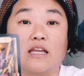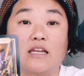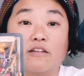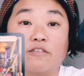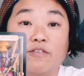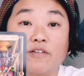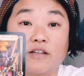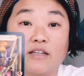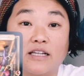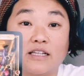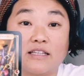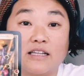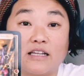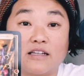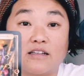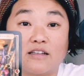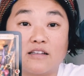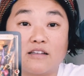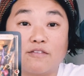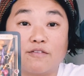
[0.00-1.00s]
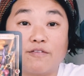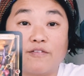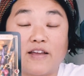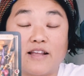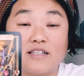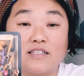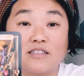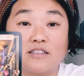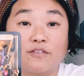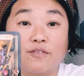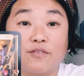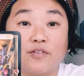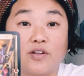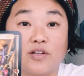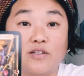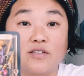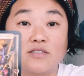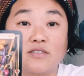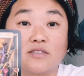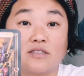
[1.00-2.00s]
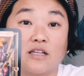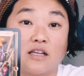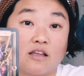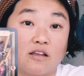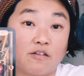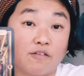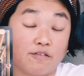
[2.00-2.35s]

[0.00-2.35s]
And I feel like that defensiveness that